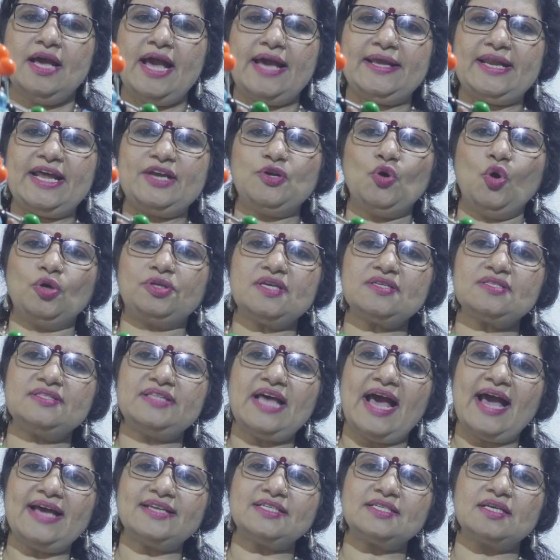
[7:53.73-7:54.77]
and I notice
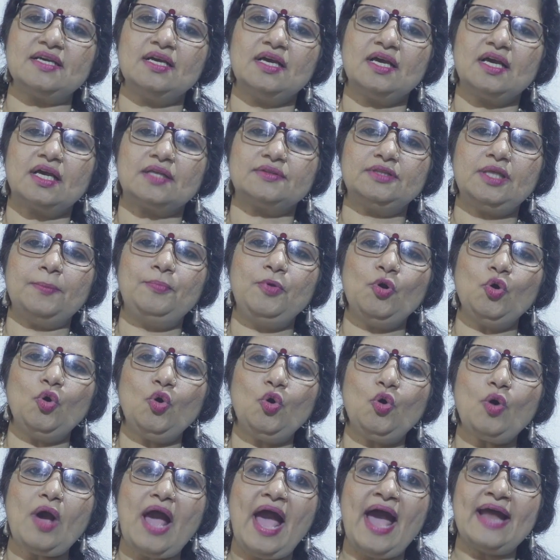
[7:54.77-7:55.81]
that the
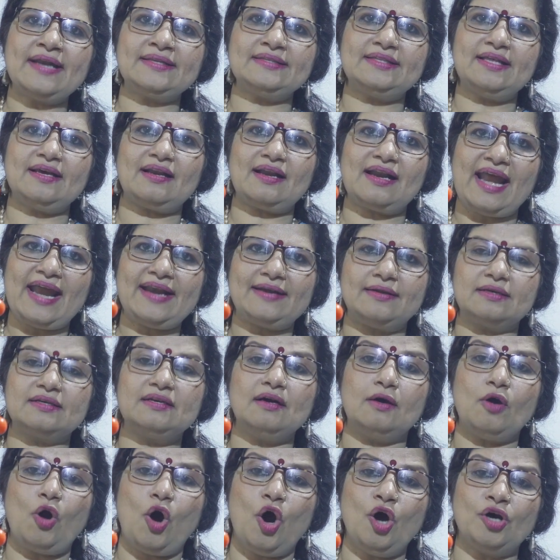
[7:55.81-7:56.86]
blue and
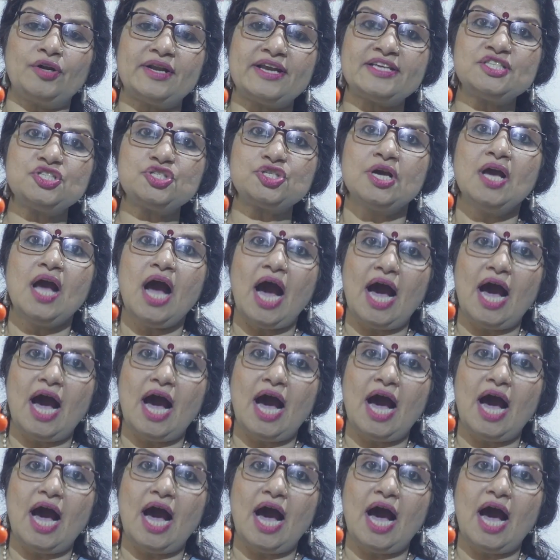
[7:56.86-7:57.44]
the orange